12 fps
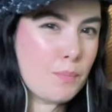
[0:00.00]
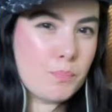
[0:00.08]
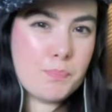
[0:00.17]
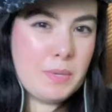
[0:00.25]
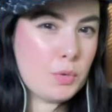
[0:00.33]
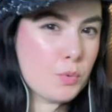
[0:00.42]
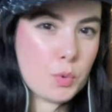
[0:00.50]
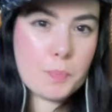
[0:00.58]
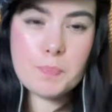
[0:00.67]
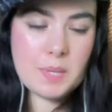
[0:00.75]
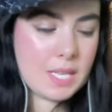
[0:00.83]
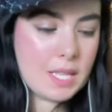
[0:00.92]
big
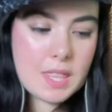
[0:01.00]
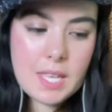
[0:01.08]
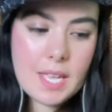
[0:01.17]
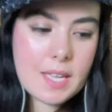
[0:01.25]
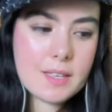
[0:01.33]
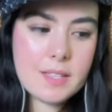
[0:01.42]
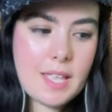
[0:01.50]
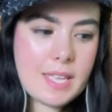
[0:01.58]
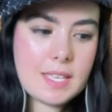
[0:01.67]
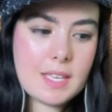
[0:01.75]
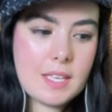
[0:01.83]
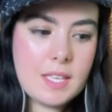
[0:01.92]
Group B thing,
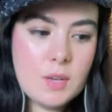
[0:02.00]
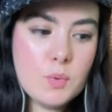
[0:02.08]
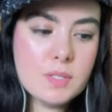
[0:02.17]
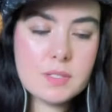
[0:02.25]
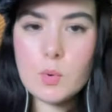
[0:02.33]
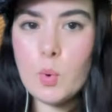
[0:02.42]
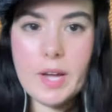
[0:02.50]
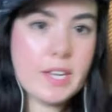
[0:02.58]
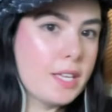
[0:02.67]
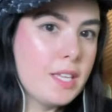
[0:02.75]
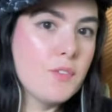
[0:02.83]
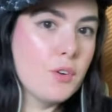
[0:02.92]
like he was quite
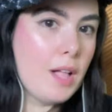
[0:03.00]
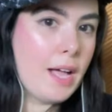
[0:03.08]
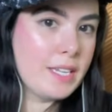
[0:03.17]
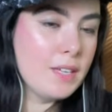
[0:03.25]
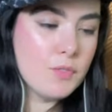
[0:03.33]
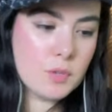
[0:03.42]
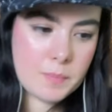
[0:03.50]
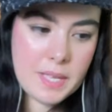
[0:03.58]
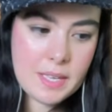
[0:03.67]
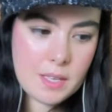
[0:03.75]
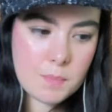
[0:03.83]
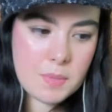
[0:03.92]
an evil
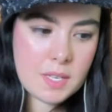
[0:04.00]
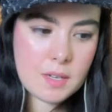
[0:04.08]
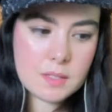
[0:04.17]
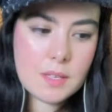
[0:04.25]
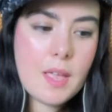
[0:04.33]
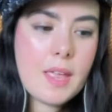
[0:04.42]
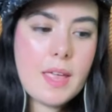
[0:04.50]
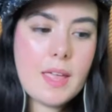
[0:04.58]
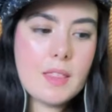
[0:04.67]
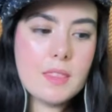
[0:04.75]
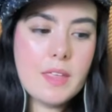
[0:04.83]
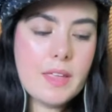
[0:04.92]
man because
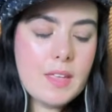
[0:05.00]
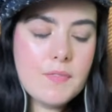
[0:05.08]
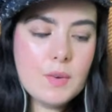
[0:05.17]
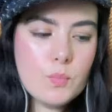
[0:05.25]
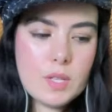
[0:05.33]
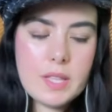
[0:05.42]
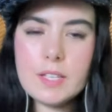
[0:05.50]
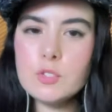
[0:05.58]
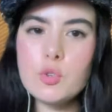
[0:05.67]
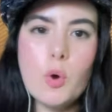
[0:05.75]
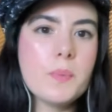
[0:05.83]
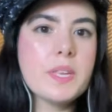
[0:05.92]
even with like
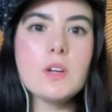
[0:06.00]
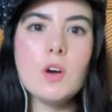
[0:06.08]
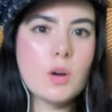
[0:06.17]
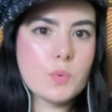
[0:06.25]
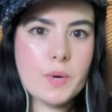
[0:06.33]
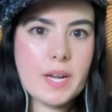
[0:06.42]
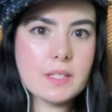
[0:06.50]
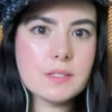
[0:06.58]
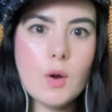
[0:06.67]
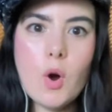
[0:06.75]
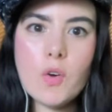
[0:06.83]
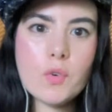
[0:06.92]
so many car
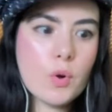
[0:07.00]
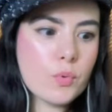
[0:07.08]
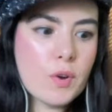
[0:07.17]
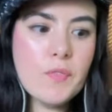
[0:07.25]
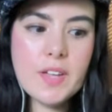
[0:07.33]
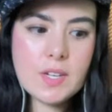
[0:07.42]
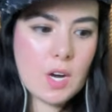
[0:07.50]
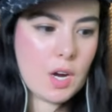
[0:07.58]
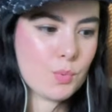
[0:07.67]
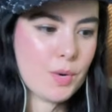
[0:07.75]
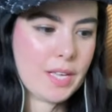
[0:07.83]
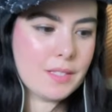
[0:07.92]
wrecks or horrific
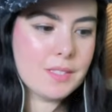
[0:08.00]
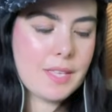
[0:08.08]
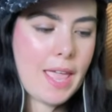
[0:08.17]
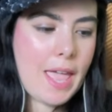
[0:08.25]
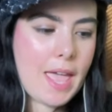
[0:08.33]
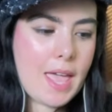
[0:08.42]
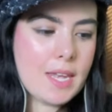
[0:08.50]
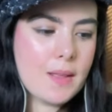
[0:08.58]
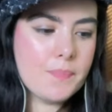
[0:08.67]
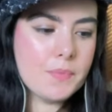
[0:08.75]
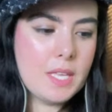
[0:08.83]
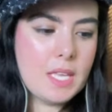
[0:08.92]
car wrecks
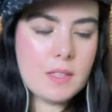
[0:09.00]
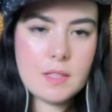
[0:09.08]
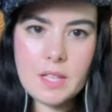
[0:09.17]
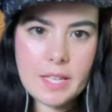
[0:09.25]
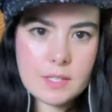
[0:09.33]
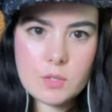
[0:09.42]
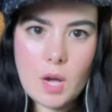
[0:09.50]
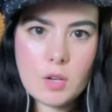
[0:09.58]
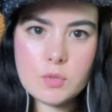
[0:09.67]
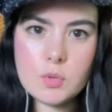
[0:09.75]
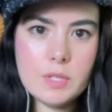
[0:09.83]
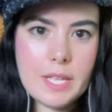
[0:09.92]
and like
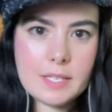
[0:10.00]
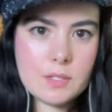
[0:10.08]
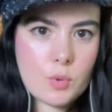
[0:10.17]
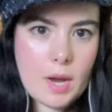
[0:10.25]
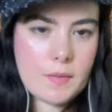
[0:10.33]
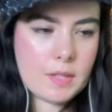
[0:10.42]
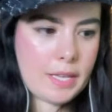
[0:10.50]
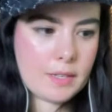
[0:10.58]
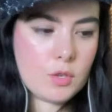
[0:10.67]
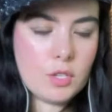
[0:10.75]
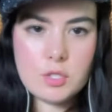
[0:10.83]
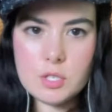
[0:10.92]
also like drive, like
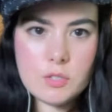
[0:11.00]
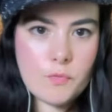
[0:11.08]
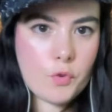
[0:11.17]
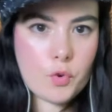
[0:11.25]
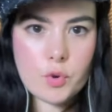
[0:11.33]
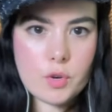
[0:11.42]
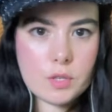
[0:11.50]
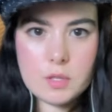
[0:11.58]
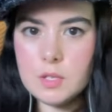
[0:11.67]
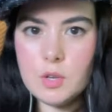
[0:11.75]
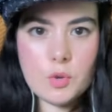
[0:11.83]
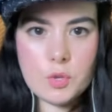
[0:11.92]
not just for,
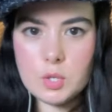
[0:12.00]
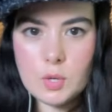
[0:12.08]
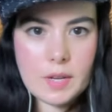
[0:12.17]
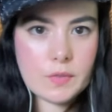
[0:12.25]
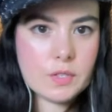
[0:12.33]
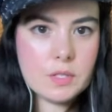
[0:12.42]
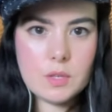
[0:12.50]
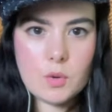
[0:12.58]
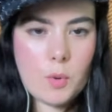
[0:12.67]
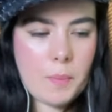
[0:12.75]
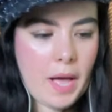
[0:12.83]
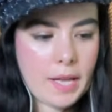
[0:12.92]
you know, the drivers, the
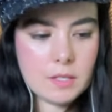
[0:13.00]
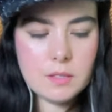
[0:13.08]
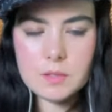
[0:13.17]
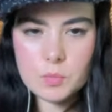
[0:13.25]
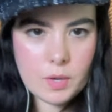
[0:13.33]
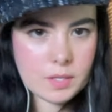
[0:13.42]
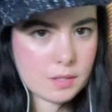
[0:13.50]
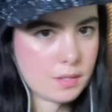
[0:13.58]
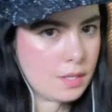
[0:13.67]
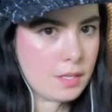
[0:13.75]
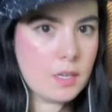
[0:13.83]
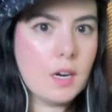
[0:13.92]
co-pilots, the ones
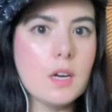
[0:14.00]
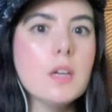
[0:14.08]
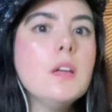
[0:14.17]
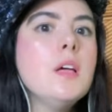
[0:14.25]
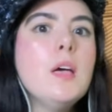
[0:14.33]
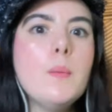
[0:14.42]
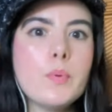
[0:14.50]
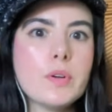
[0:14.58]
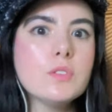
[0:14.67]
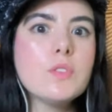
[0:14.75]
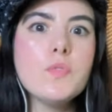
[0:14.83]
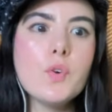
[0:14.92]
in the car, but
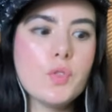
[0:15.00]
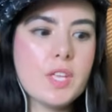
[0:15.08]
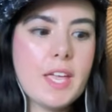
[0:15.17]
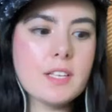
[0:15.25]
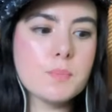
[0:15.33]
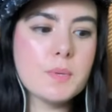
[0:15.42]
also for the